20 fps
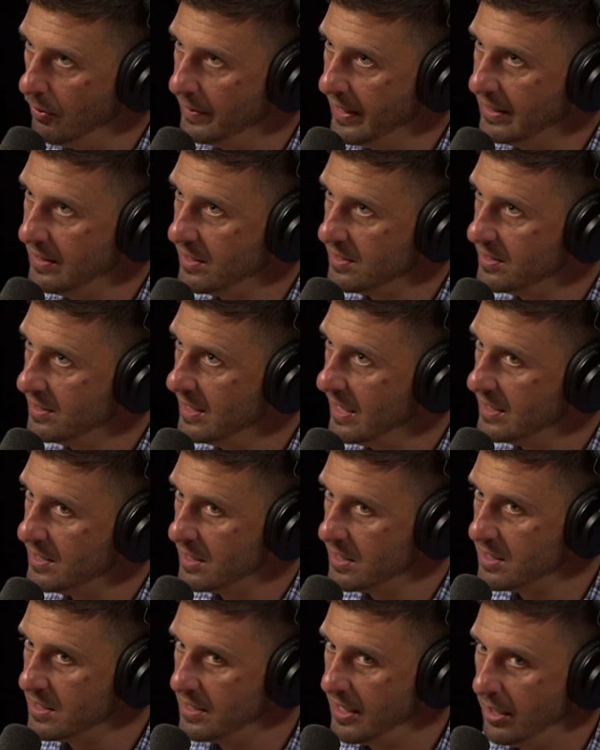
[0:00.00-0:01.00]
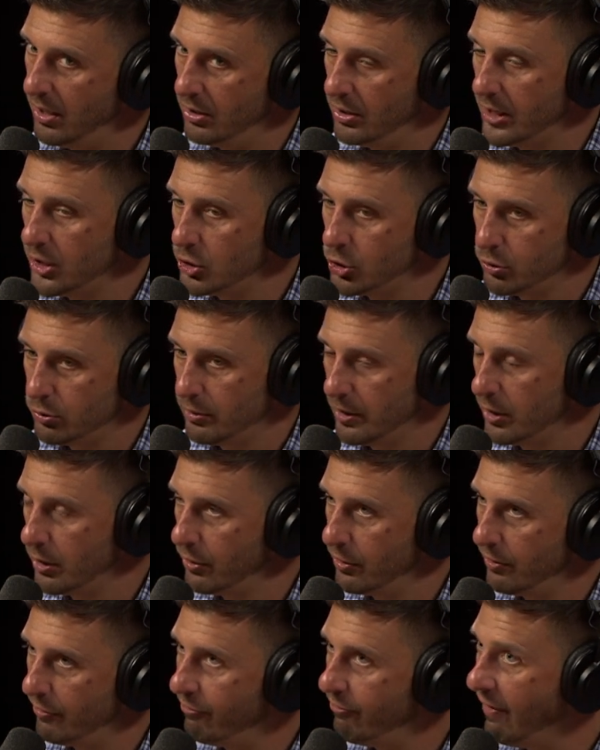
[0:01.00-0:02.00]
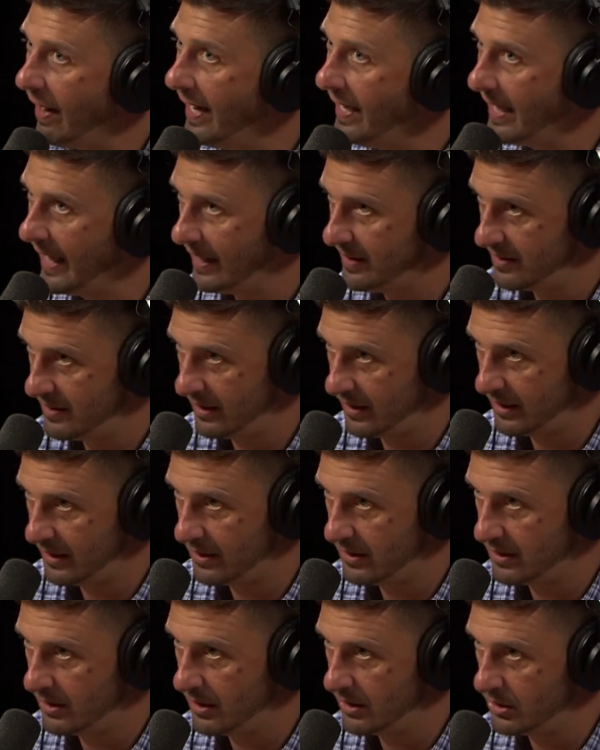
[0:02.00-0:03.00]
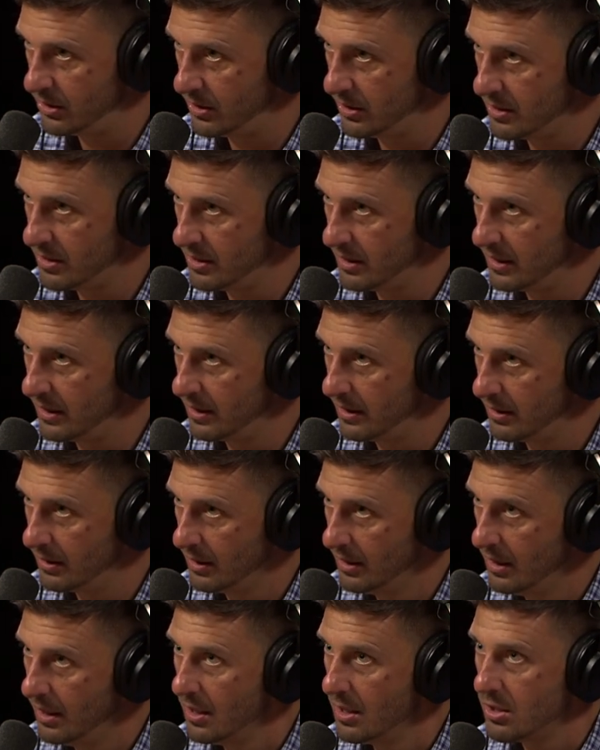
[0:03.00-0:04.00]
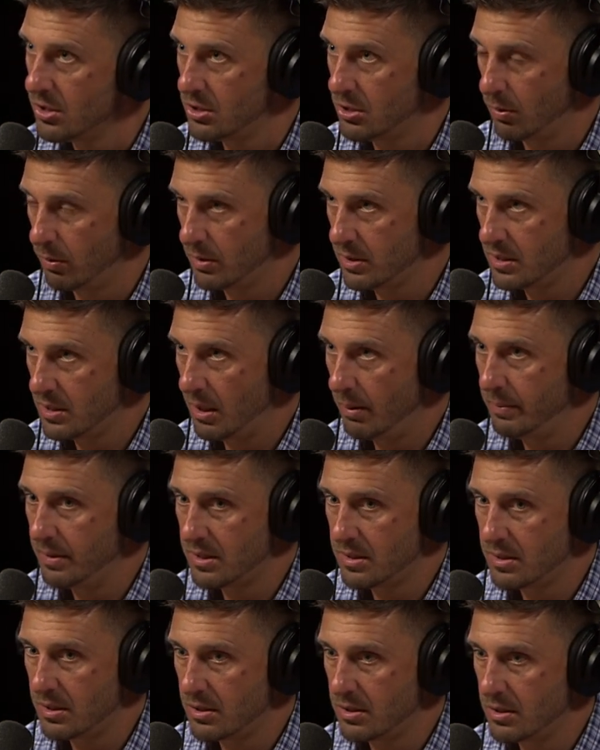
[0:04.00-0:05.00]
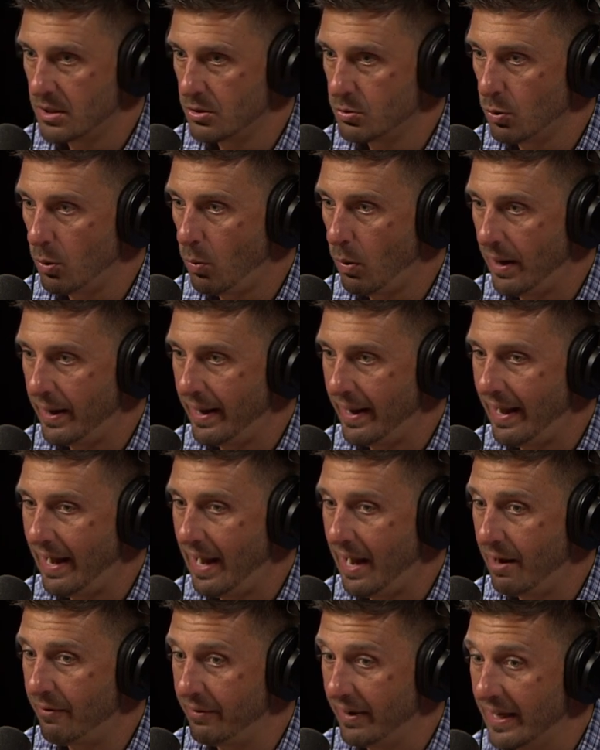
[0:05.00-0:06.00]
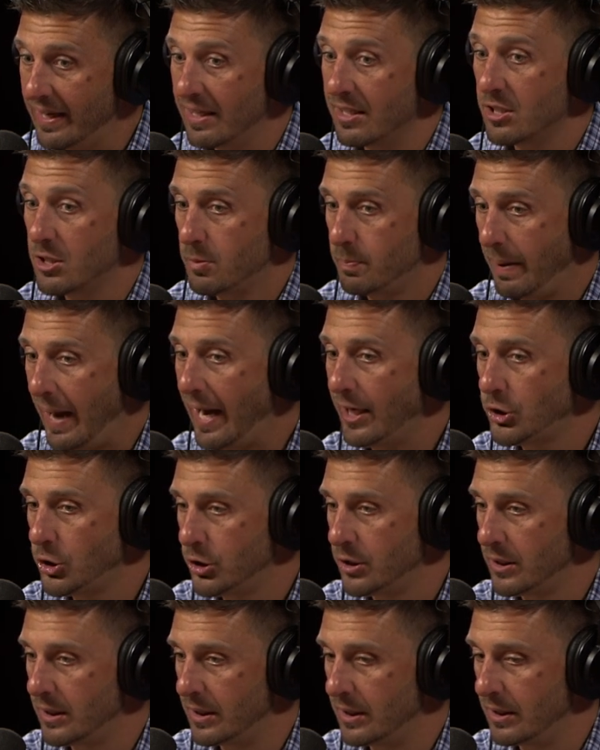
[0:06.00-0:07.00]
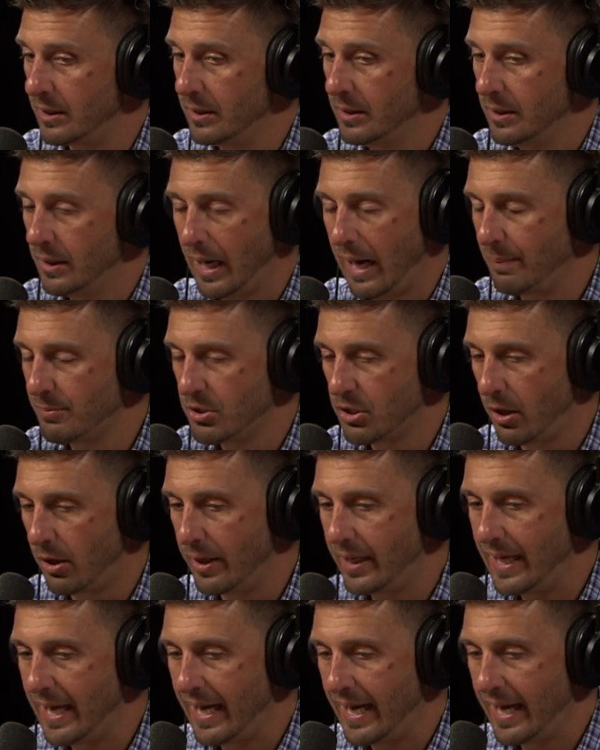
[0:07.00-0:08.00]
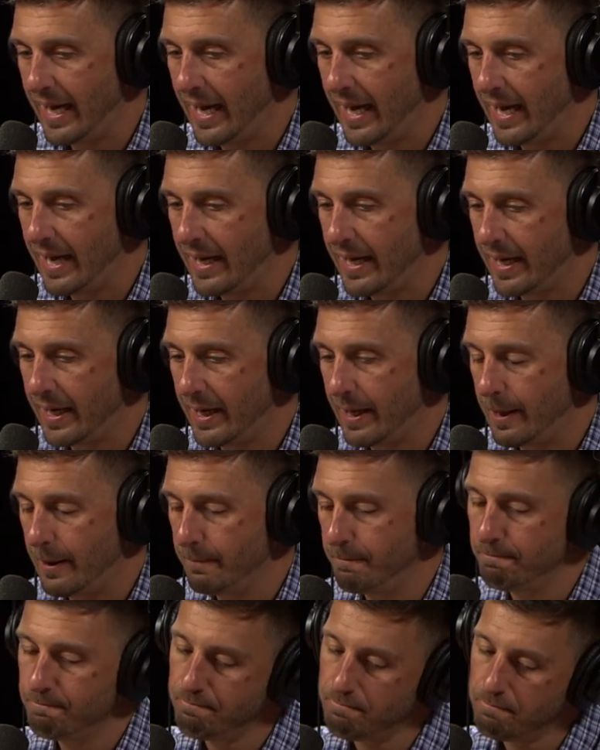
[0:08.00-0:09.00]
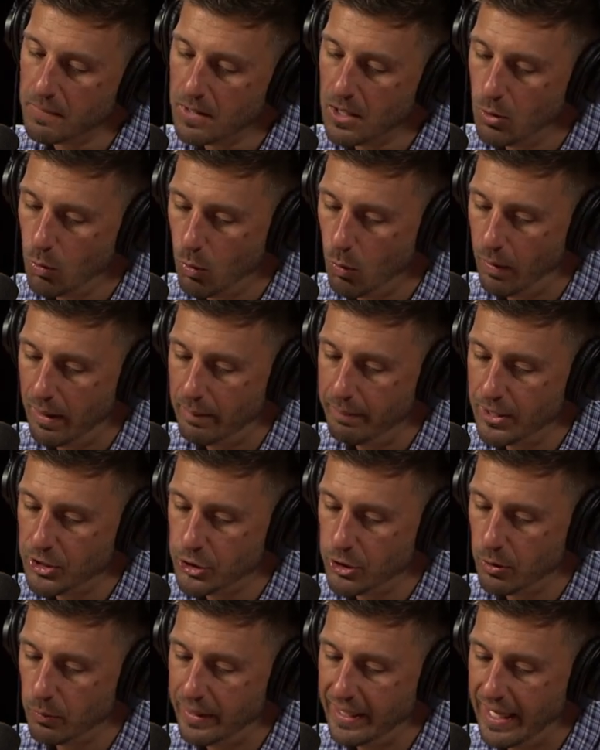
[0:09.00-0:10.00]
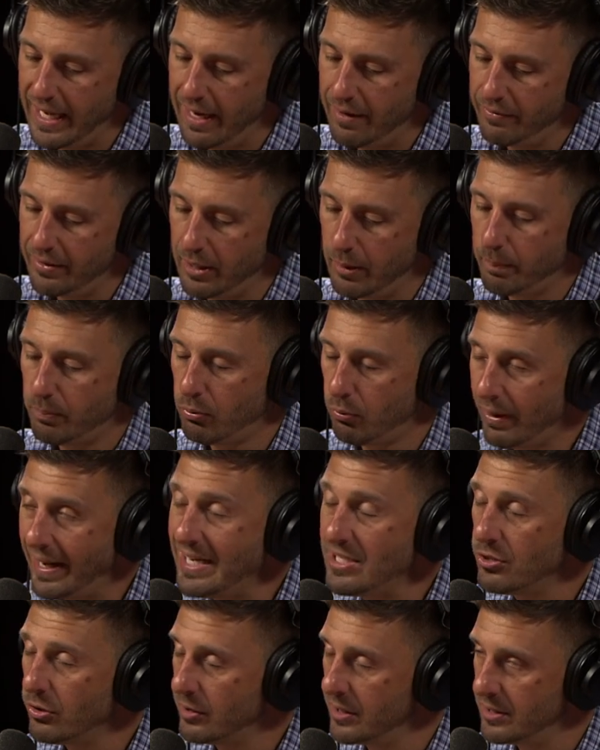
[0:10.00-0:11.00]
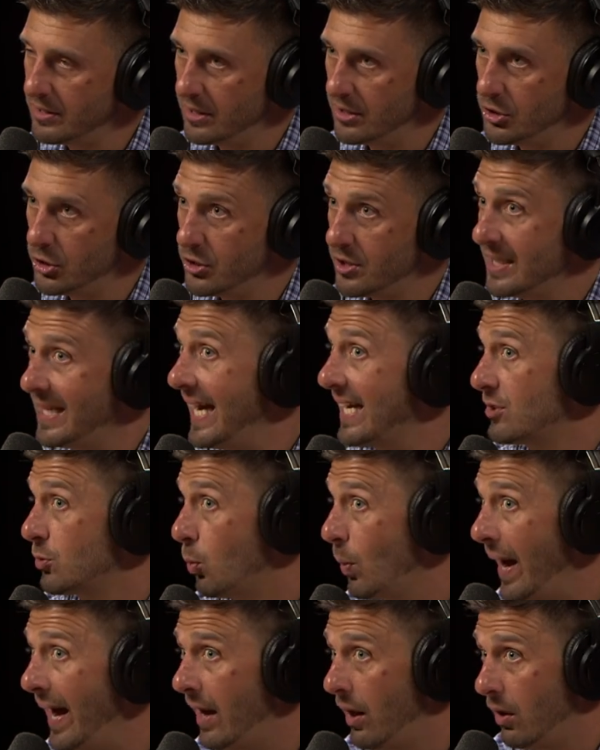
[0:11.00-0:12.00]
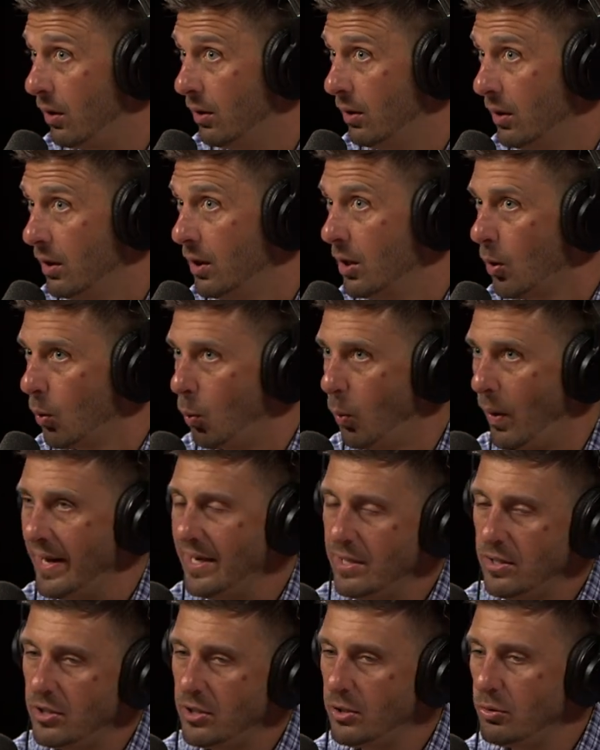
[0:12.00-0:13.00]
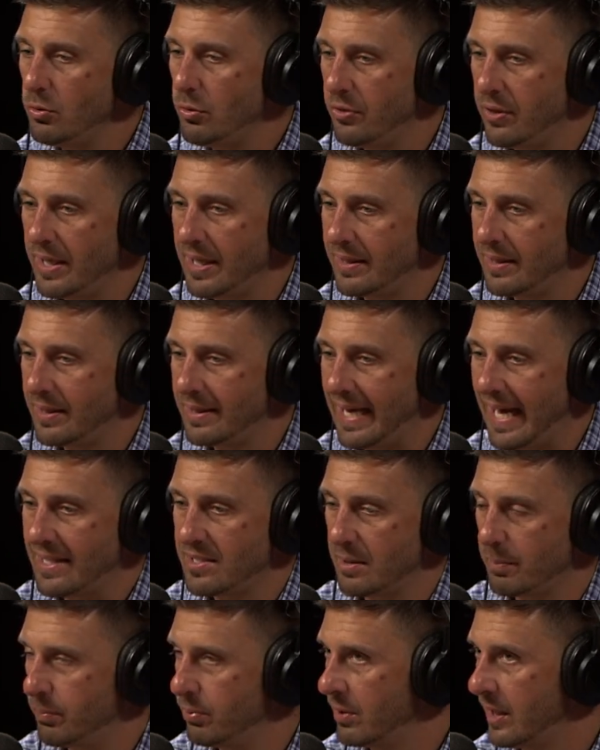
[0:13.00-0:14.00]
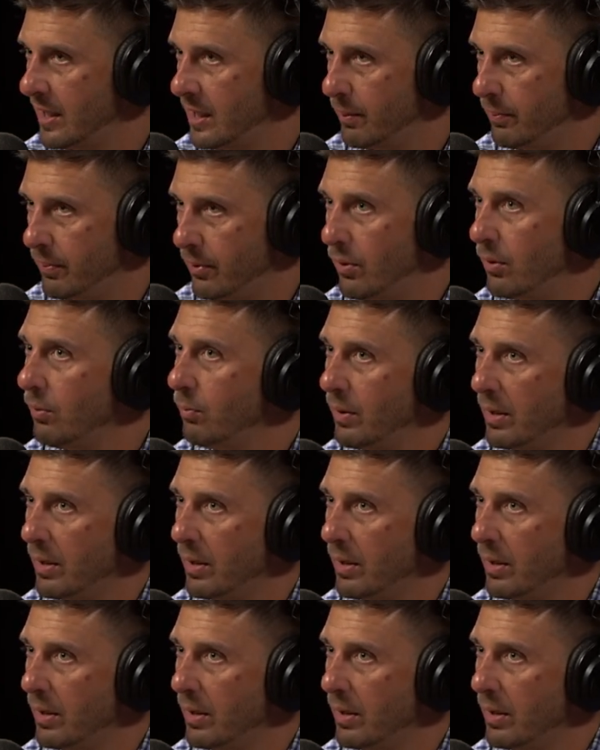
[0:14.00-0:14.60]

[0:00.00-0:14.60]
Mm-hmm. That doesn't necessarily trigger the financing contingency. No. So in some instances, we want to have an inspection. I'm sorry, a a um, we want to make sure we have an appraisal contingency as well. Mm-hmm. When do you think that that's applicable?